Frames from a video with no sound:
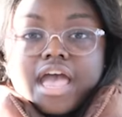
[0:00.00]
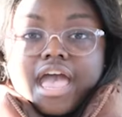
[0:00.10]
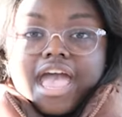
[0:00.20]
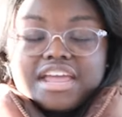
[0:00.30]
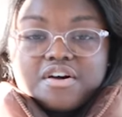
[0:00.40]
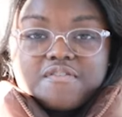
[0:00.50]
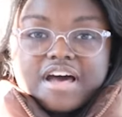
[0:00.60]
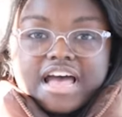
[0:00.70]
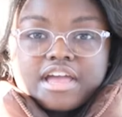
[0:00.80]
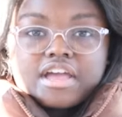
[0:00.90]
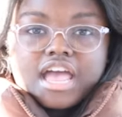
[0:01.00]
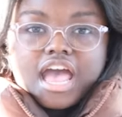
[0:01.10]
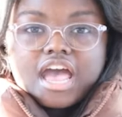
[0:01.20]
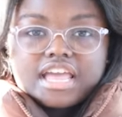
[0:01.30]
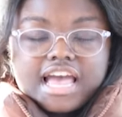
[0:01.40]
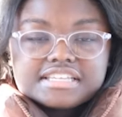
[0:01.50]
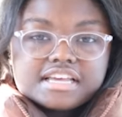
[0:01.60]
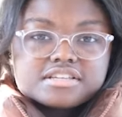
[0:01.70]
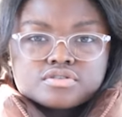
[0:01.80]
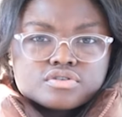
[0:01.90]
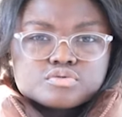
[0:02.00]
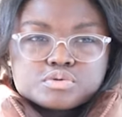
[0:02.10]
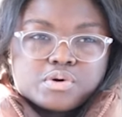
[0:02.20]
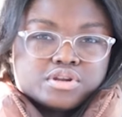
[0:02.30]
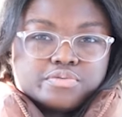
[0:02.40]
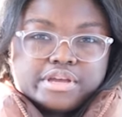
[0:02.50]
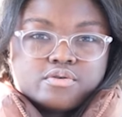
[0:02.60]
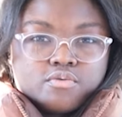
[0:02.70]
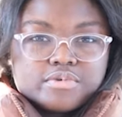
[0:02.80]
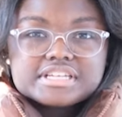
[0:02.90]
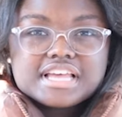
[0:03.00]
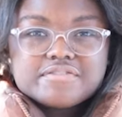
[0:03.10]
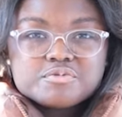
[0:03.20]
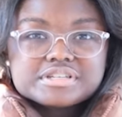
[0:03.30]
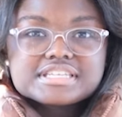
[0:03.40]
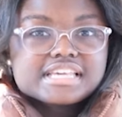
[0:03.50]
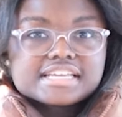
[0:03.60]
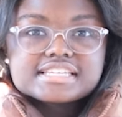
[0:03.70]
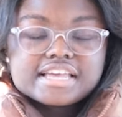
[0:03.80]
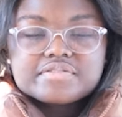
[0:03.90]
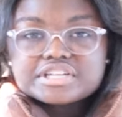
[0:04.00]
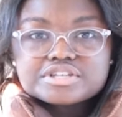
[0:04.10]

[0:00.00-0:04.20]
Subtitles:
Hey Novi, Cat's Eyes News was wondering, what is everyone's Thanksgiving